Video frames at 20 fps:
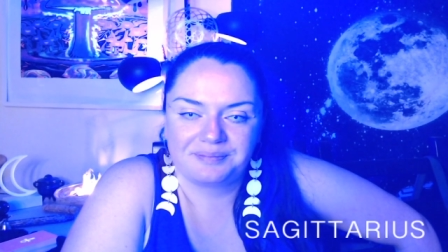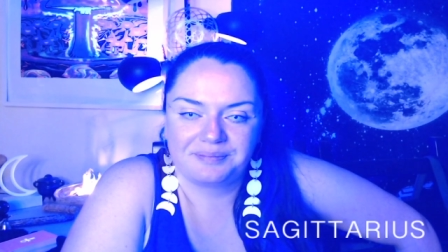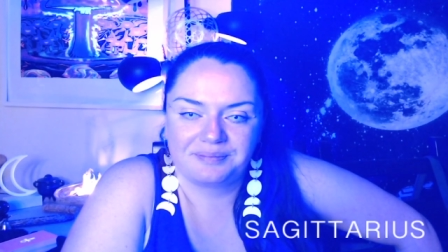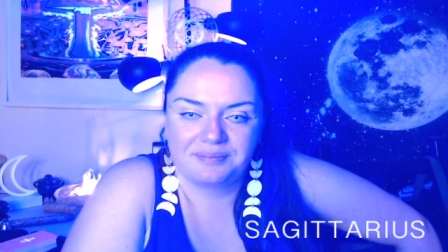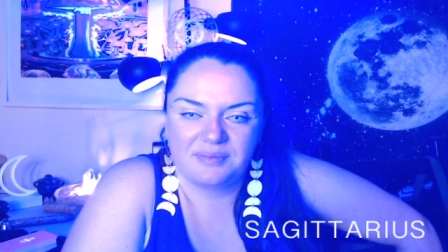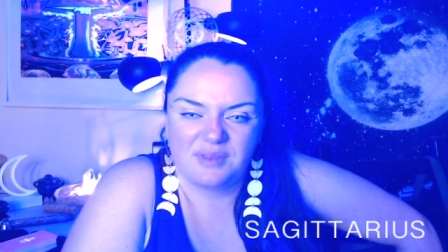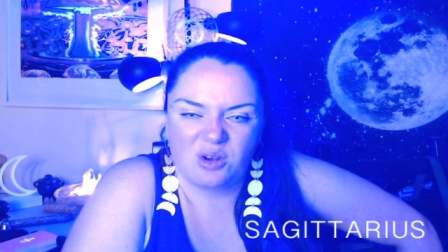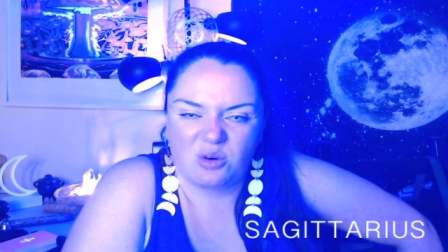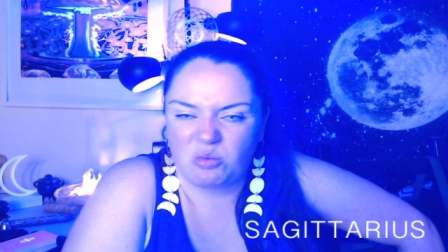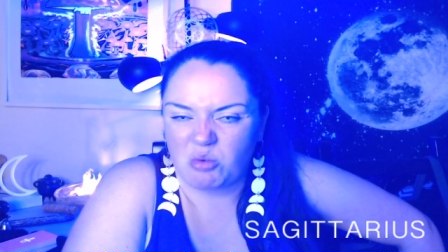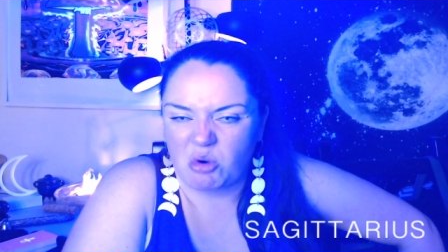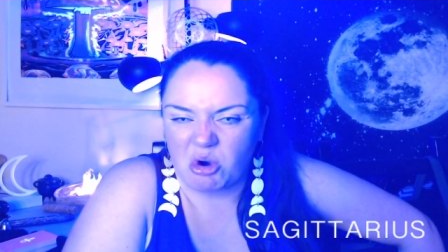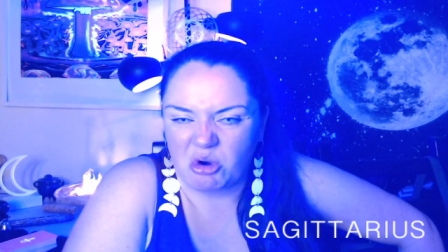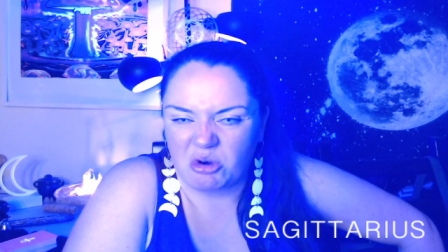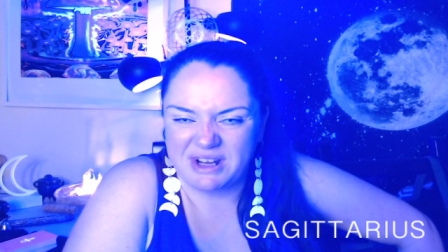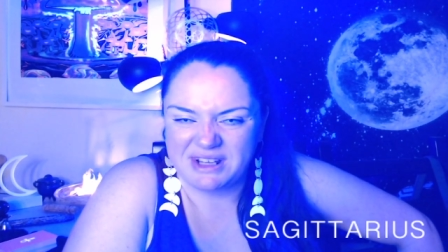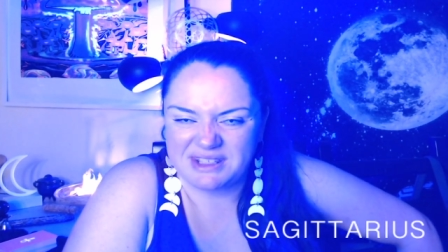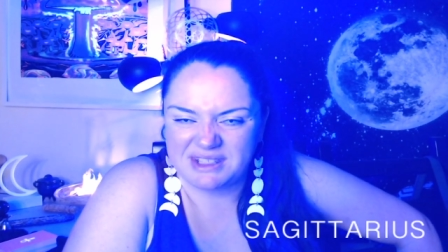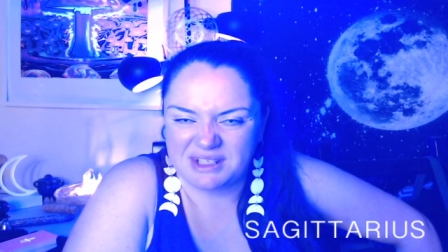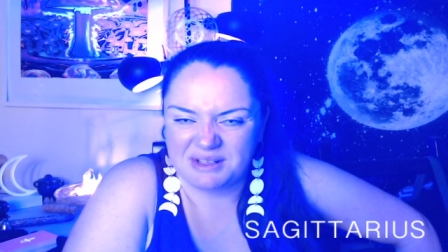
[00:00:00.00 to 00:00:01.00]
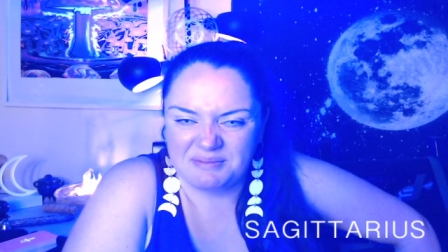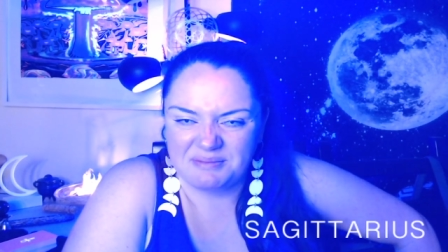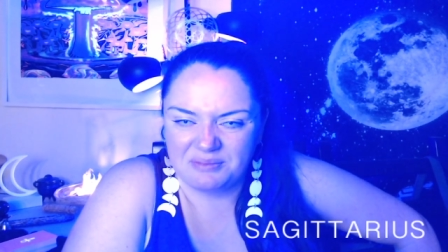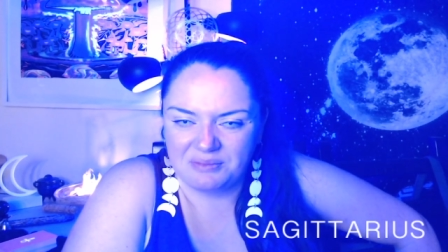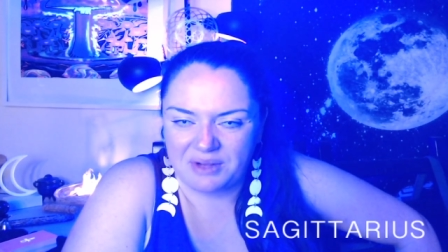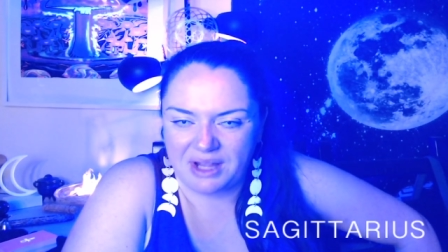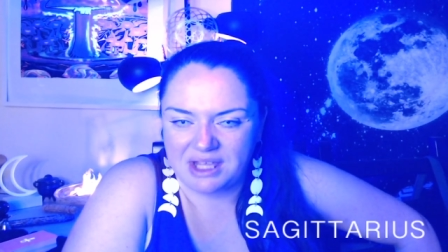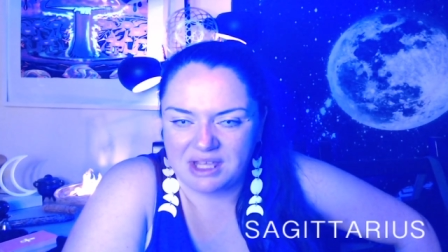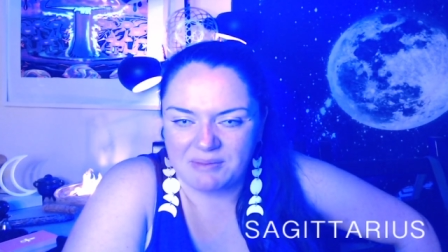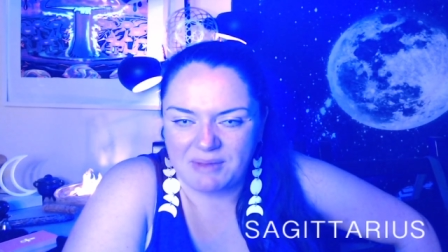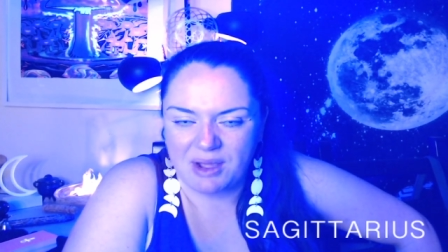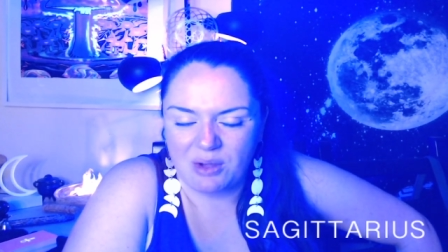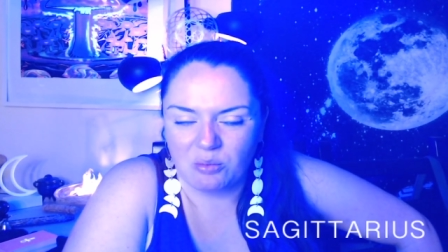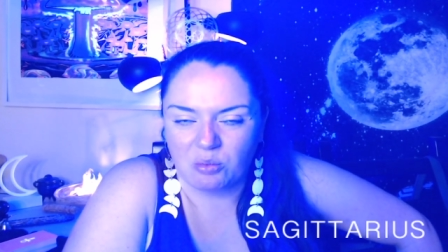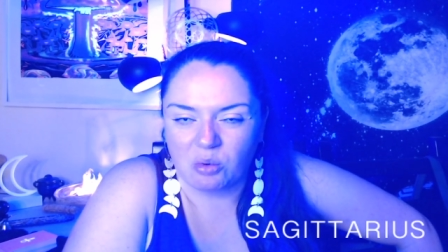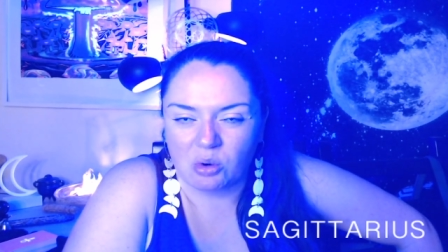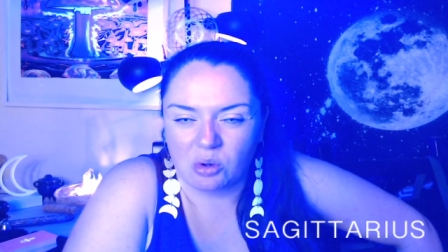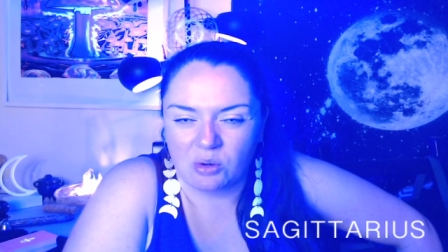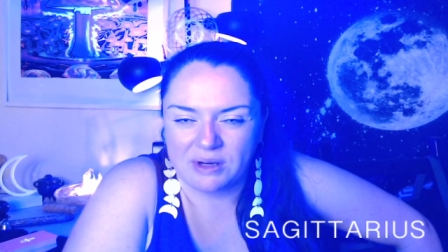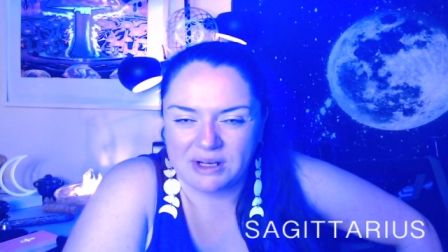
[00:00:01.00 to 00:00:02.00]
or worrisome, like you might
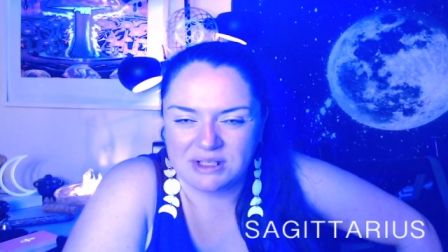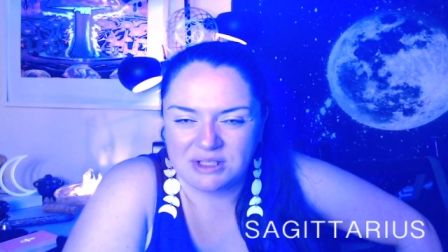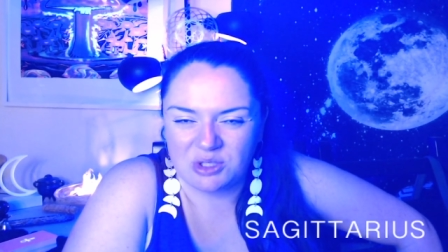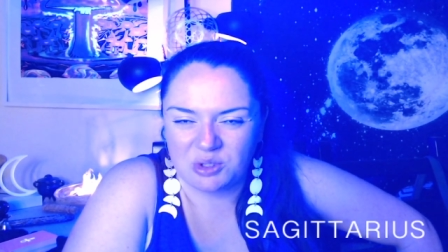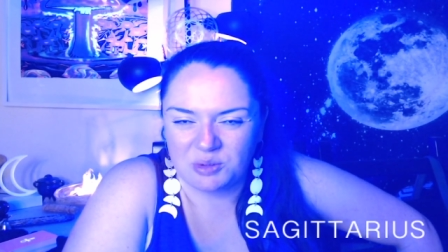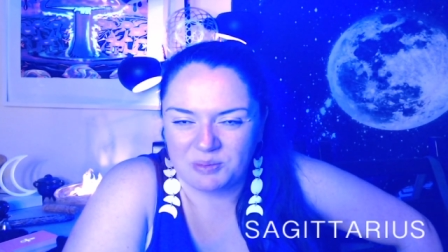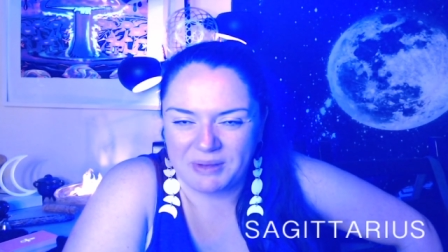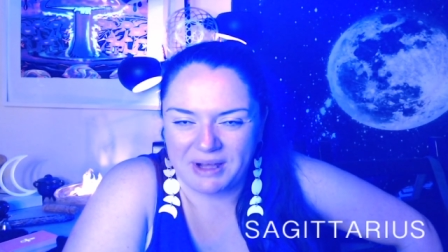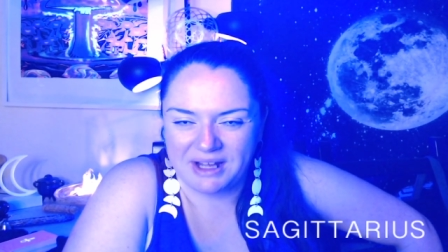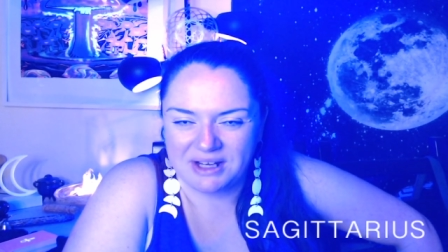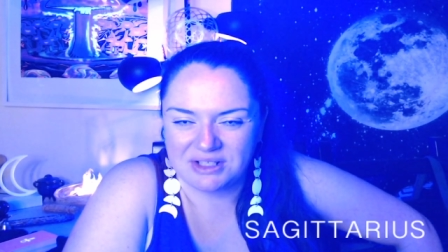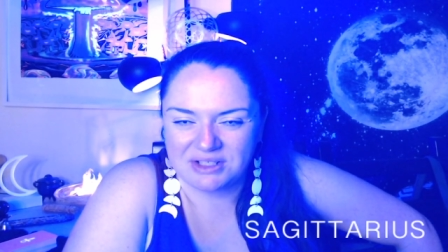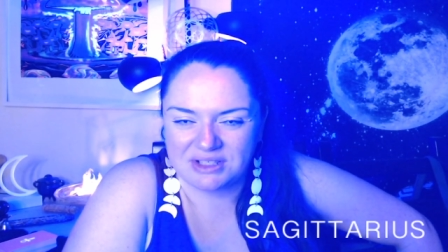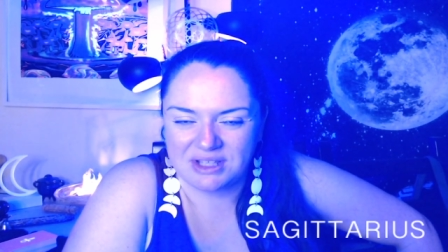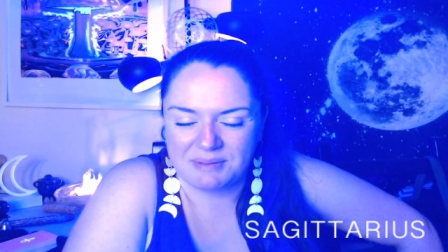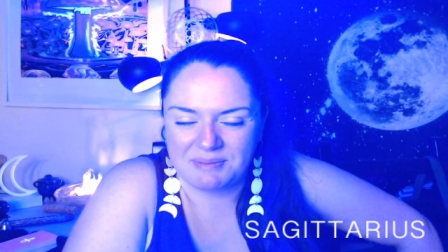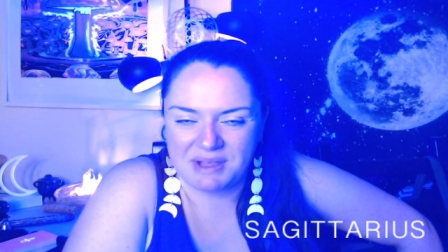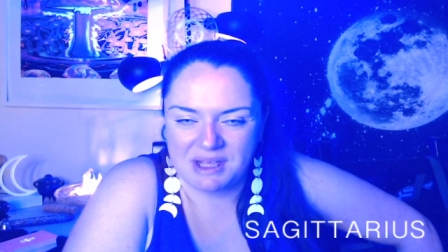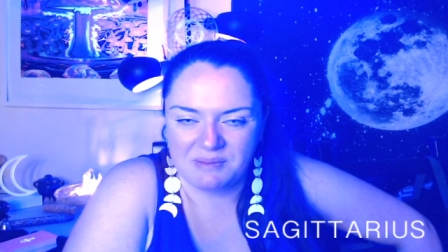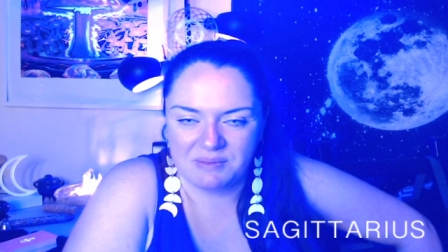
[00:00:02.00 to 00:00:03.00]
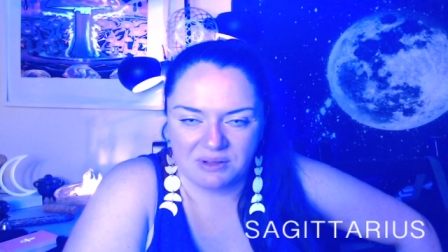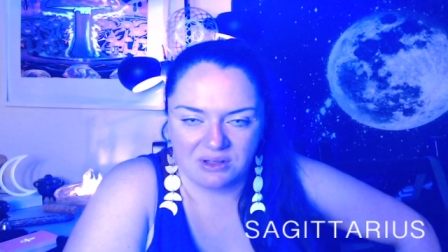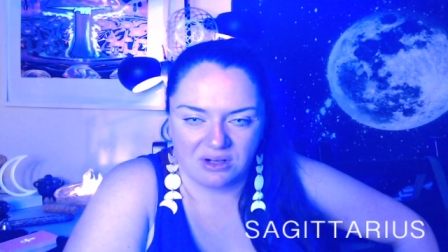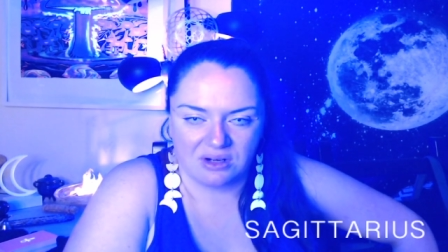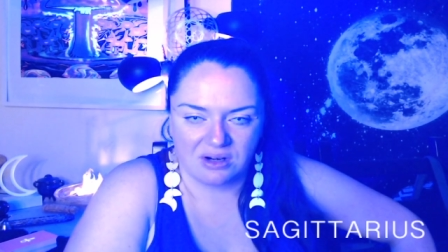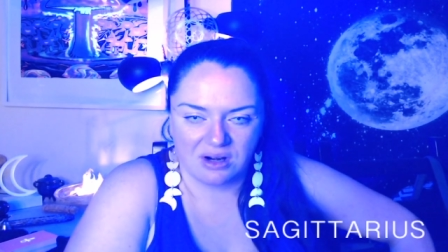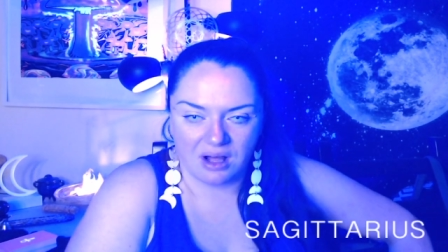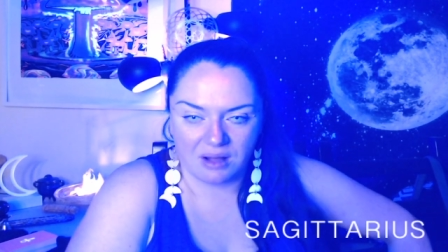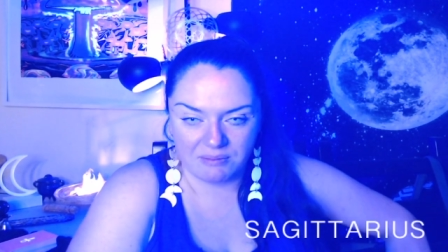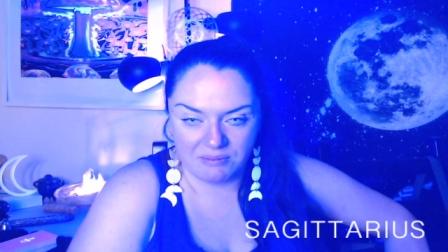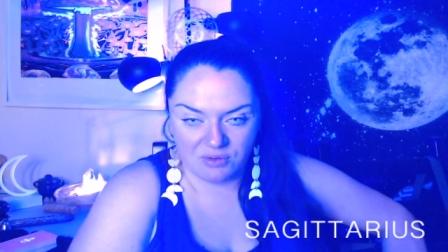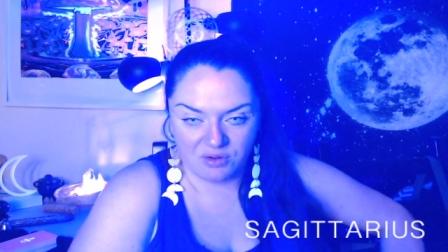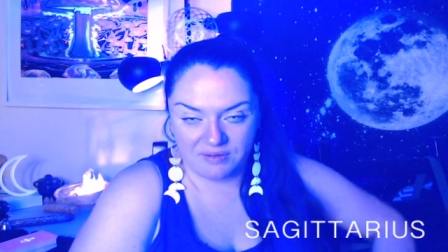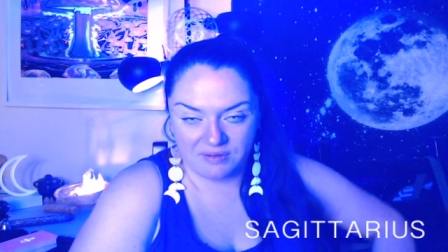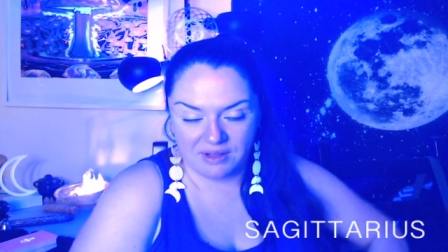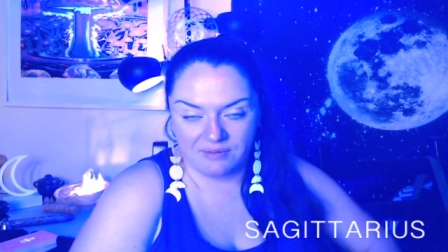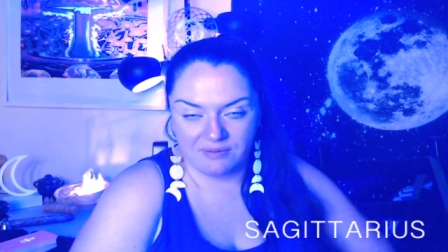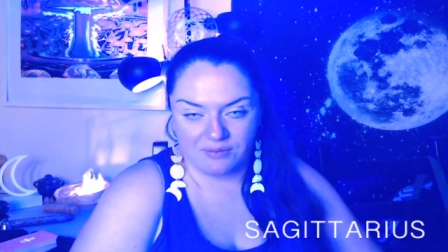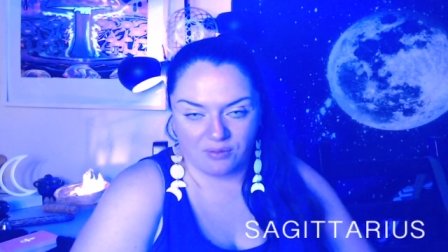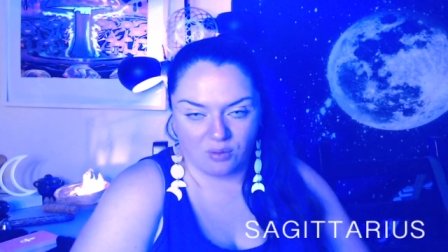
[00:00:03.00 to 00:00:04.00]
worry too much that people are not
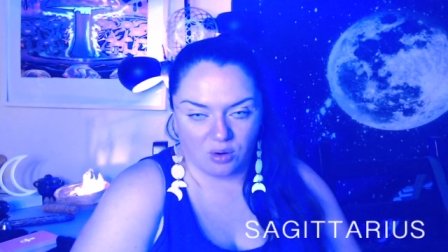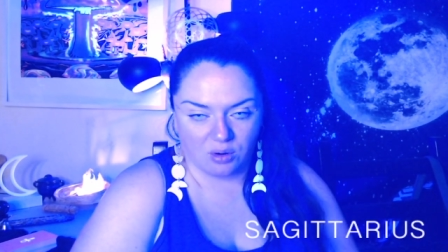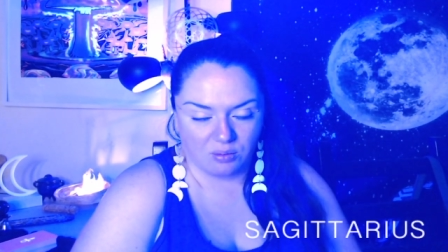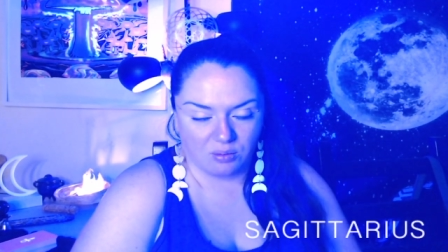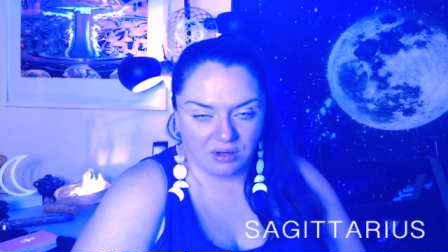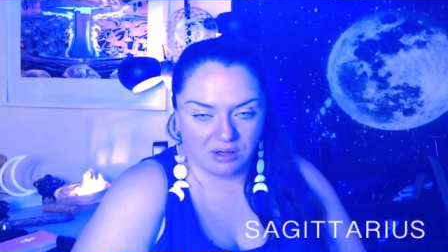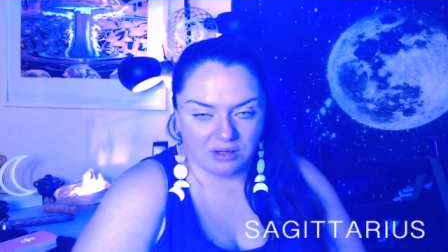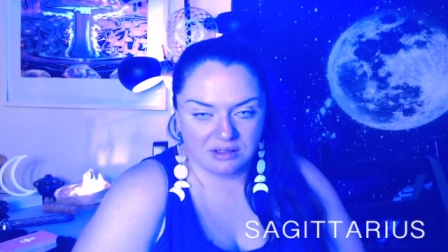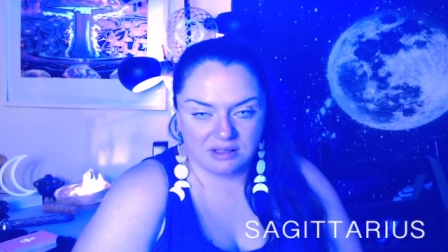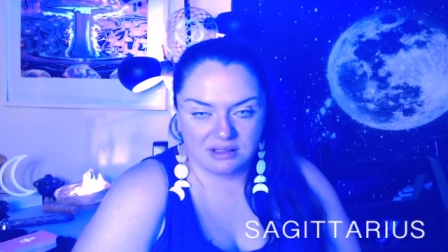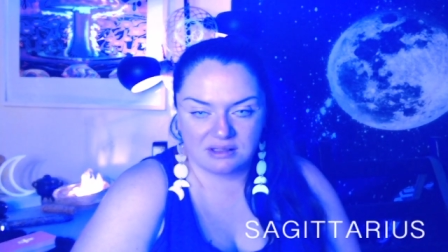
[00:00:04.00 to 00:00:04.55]
moving forward.